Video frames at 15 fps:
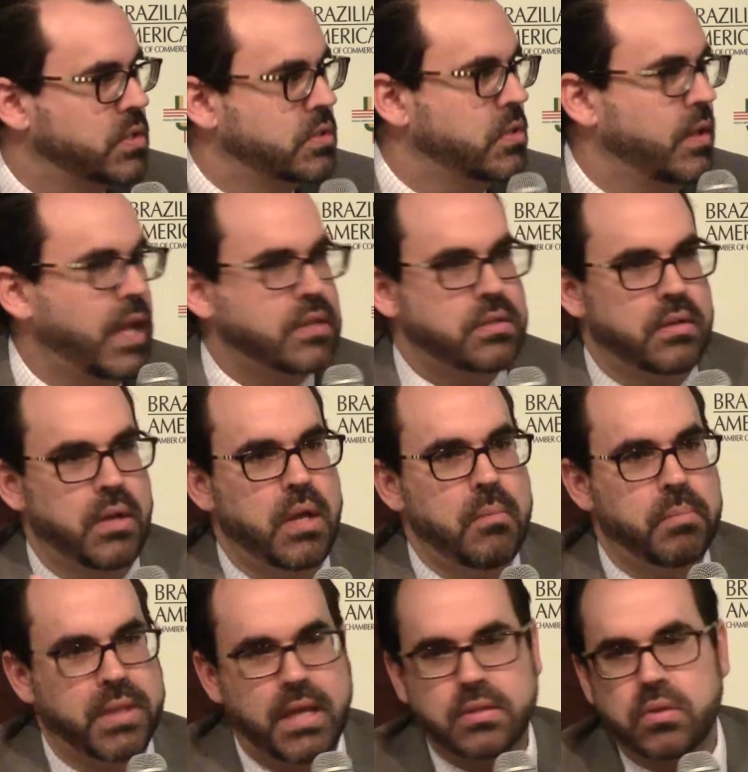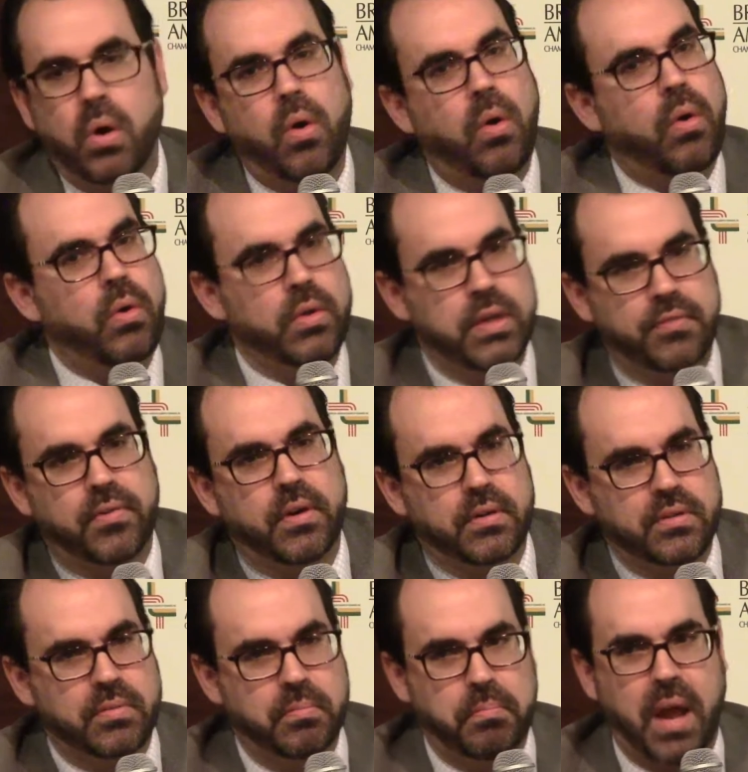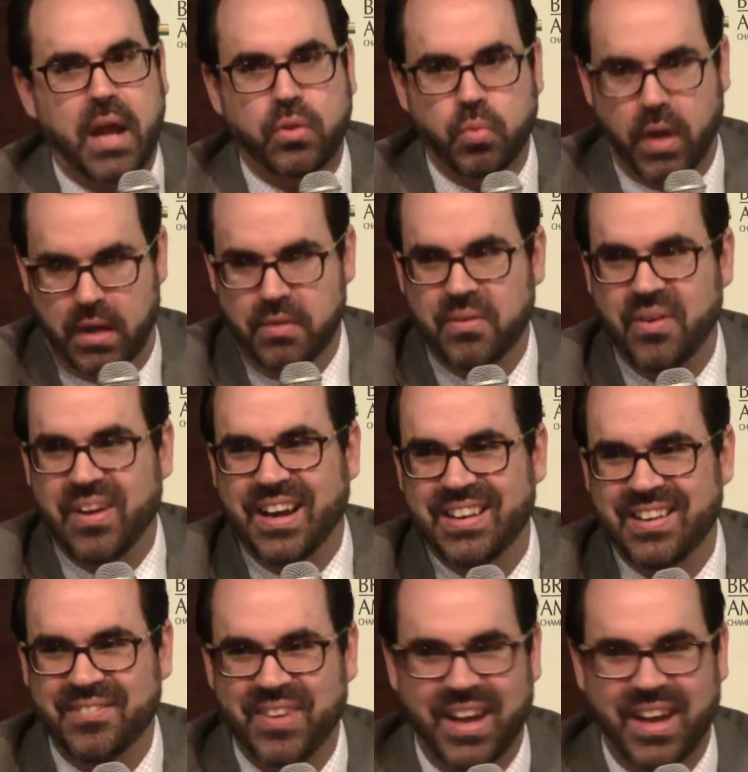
and so that's a whole different pathway, right?